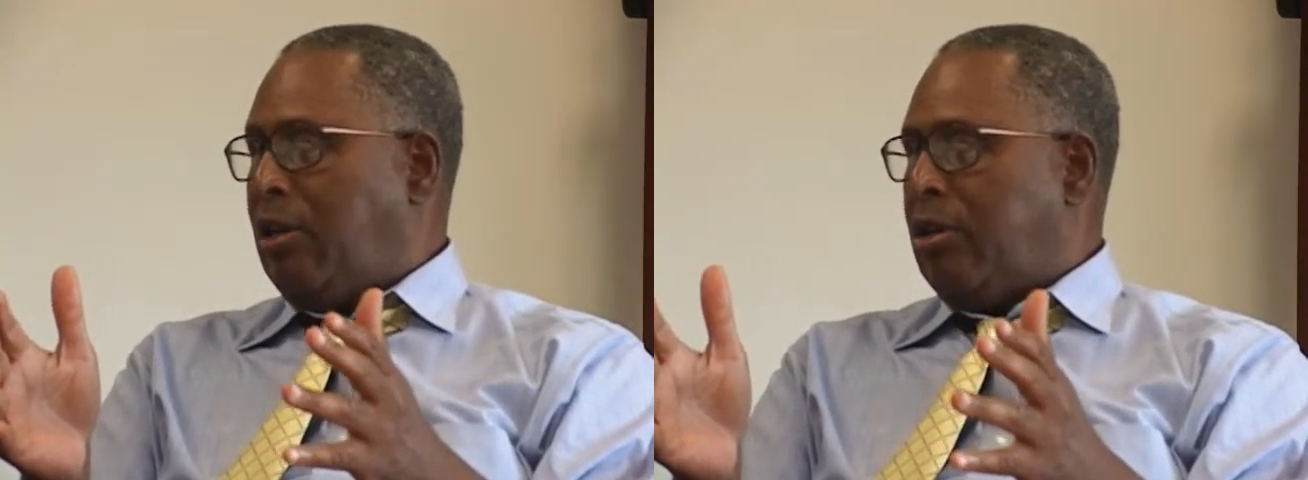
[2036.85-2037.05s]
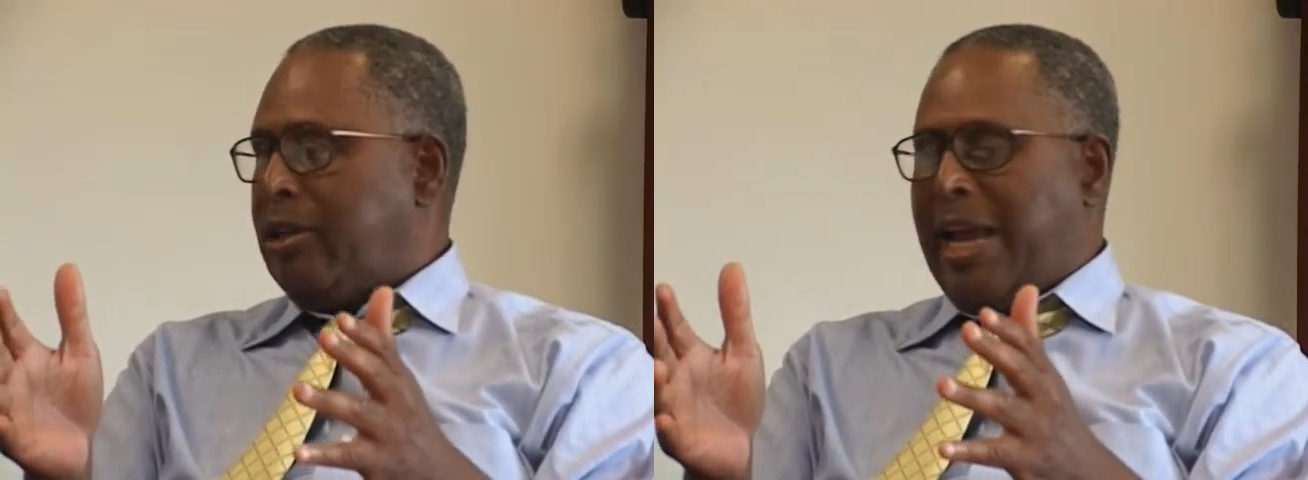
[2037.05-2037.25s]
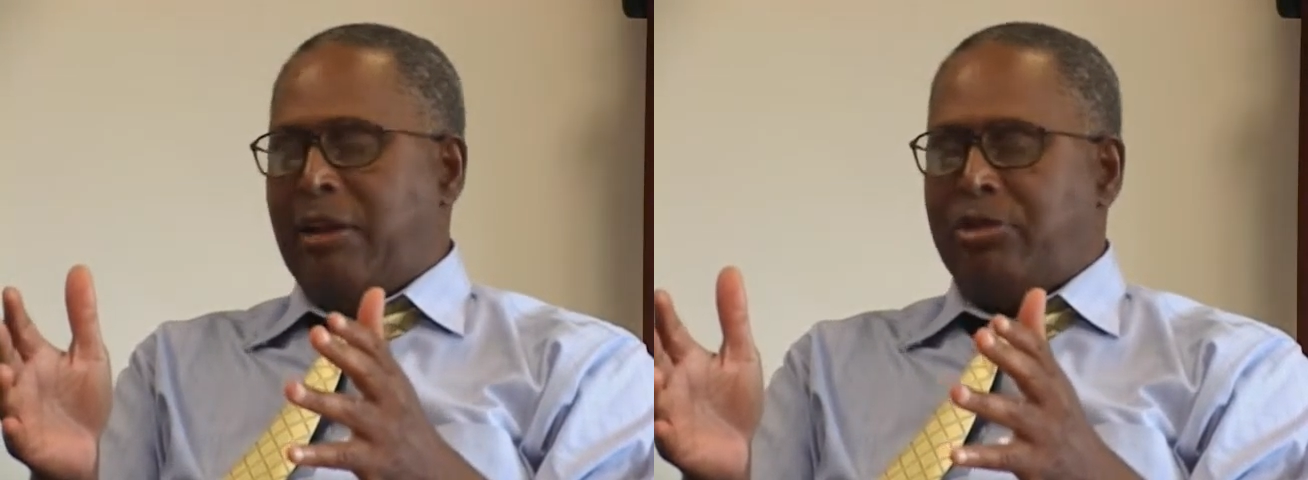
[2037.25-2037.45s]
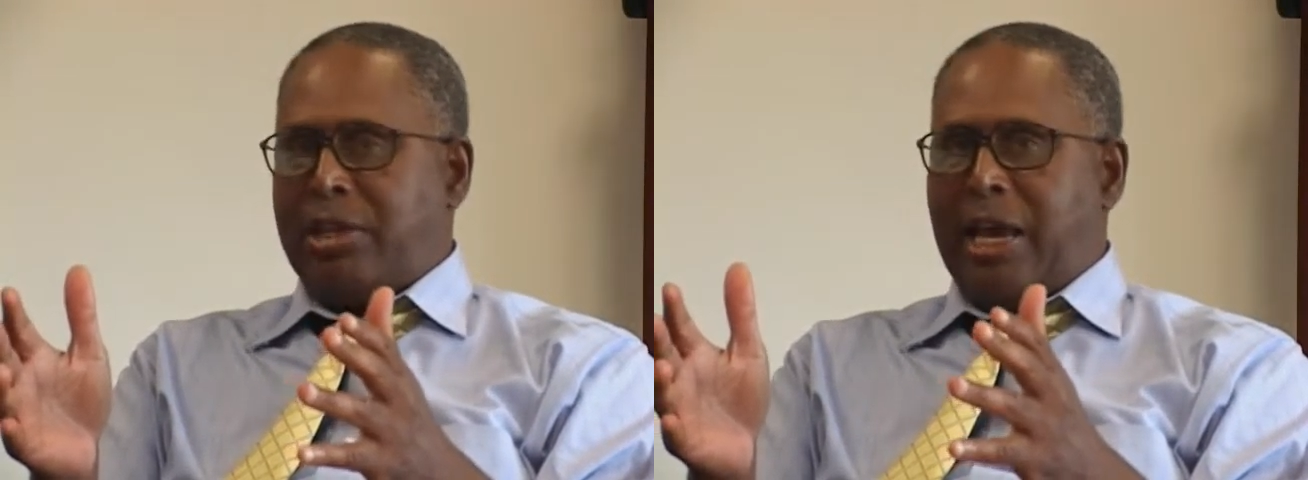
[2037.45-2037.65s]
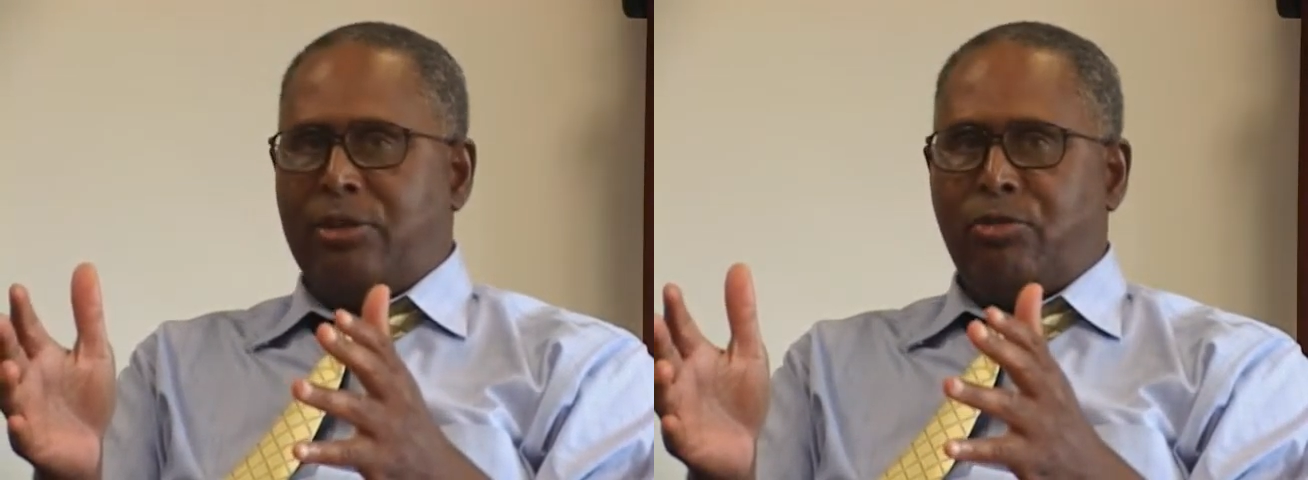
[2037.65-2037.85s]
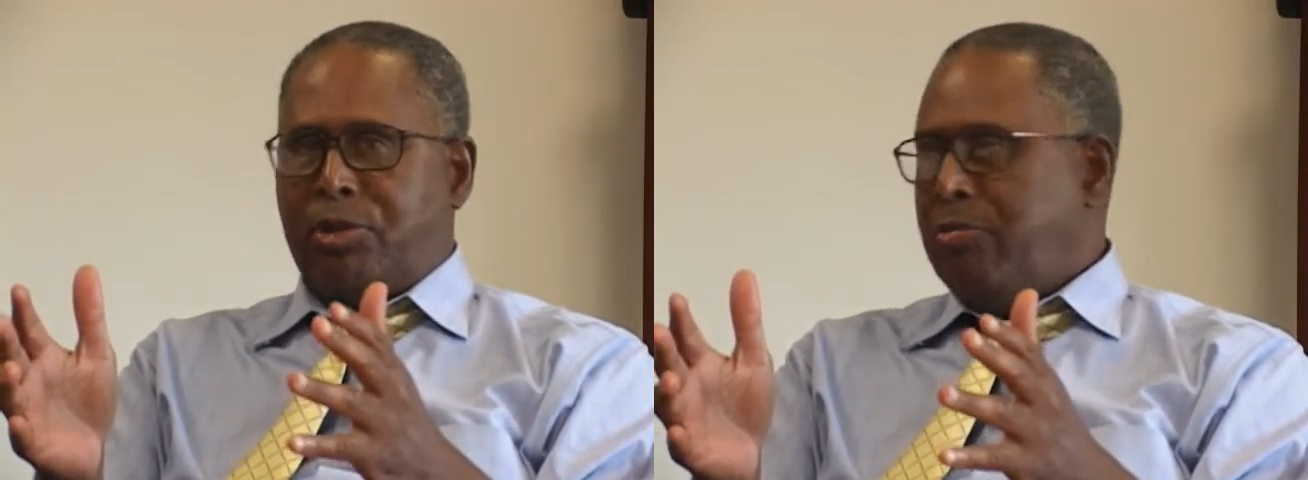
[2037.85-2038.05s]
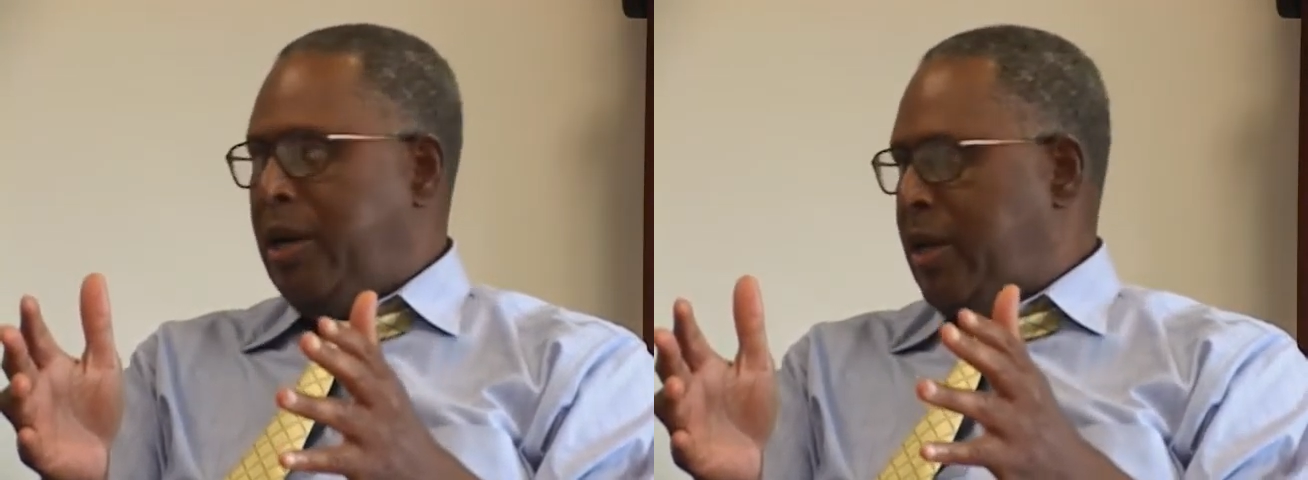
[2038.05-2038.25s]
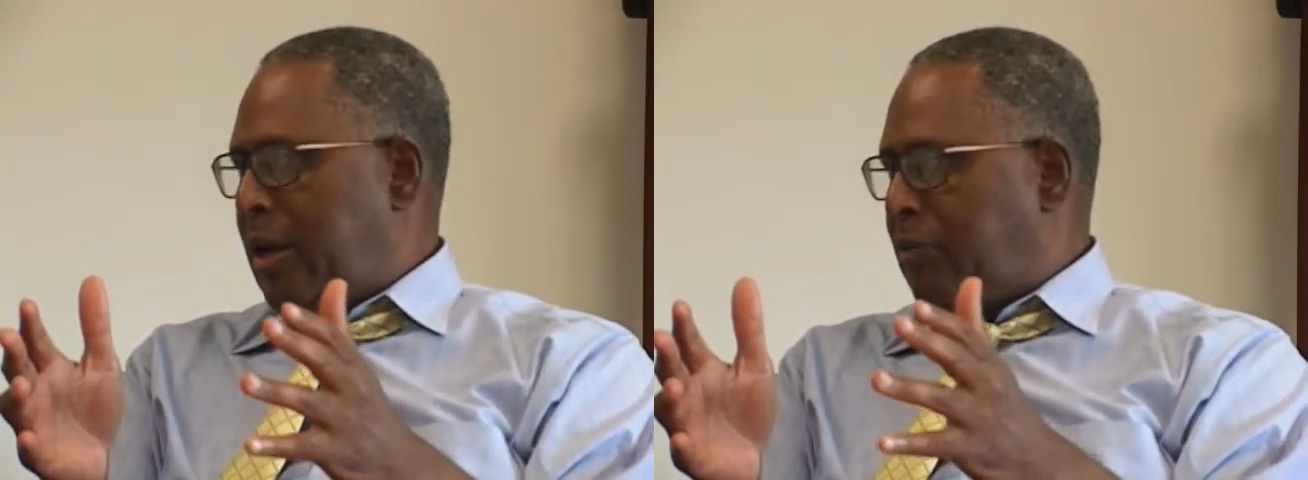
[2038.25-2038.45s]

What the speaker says: I call it downsized with money.